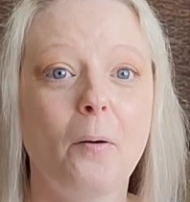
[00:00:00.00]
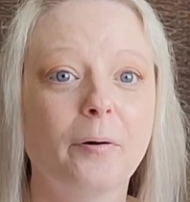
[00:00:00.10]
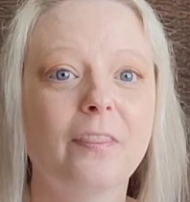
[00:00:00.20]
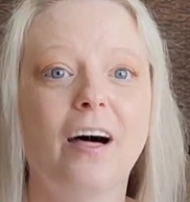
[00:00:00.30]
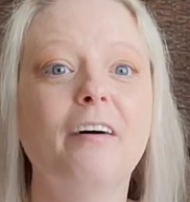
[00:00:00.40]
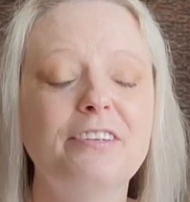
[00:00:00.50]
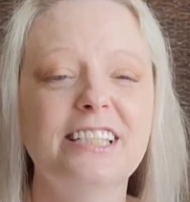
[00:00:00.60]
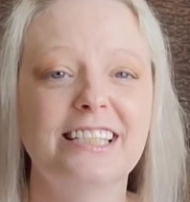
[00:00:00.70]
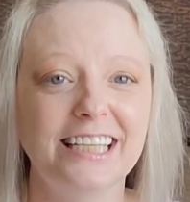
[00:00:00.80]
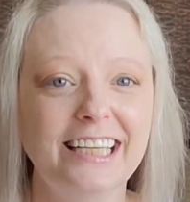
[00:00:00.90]
would love to
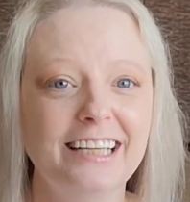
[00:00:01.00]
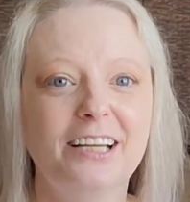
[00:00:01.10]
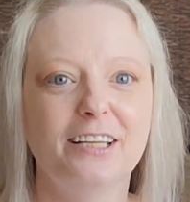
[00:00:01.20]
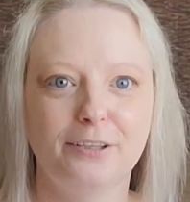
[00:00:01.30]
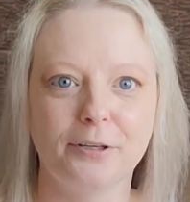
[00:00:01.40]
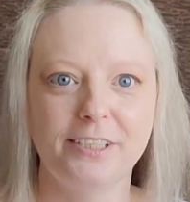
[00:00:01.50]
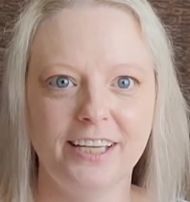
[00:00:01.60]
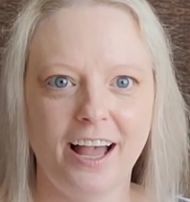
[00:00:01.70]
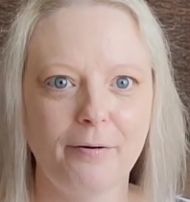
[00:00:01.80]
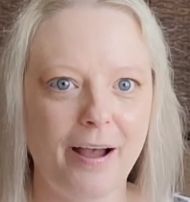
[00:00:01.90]
see your
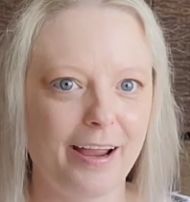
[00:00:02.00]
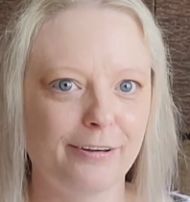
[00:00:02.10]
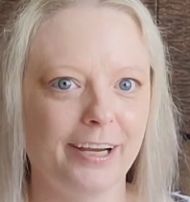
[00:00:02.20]
DIY